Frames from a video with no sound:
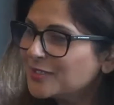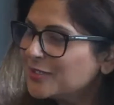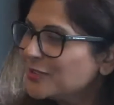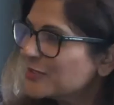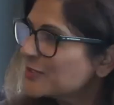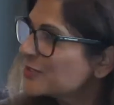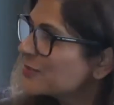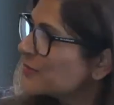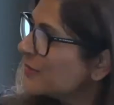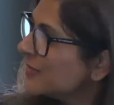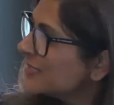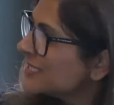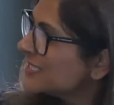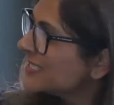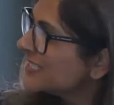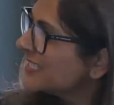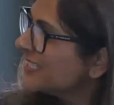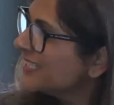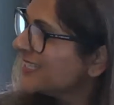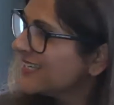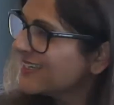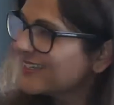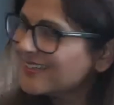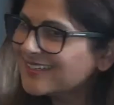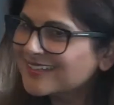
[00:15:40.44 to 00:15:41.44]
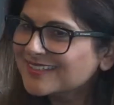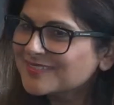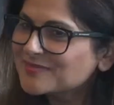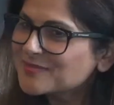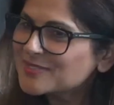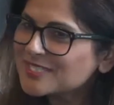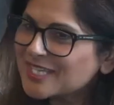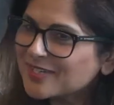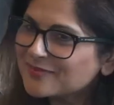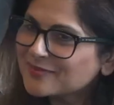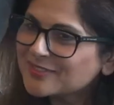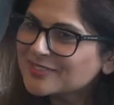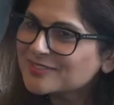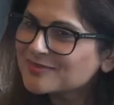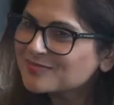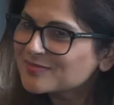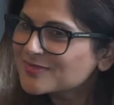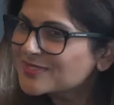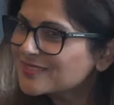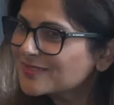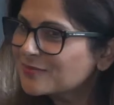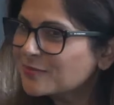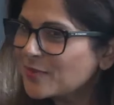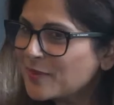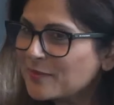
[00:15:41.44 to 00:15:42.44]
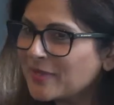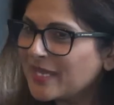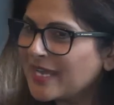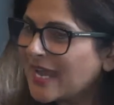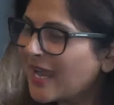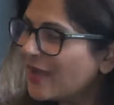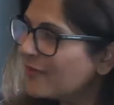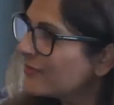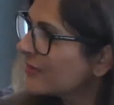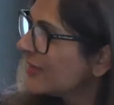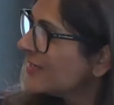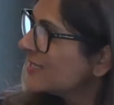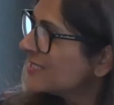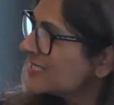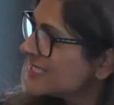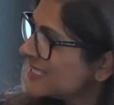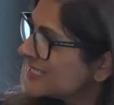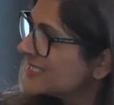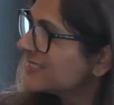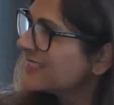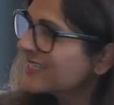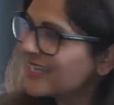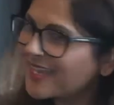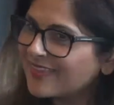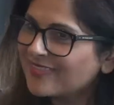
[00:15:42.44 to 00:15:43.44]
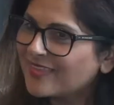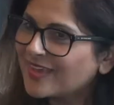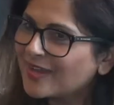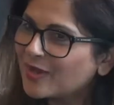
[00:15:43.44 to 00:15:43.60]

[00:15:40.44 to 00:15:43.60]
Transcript: 27 women out there didn't get